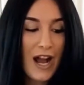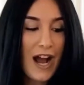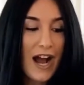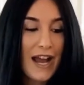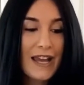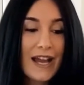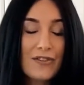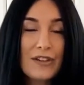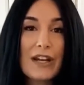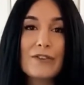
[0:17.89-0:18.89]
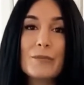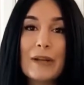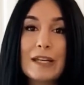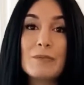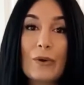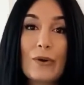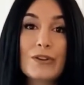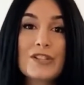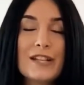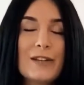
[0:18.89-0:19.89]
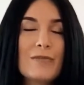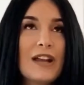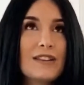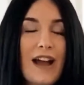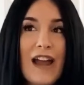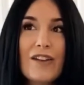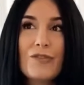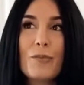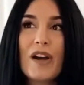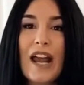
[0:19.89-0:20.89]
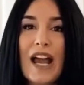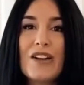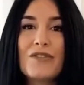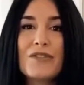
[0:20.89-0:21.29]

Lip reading: I have never made borscht in my life, but I've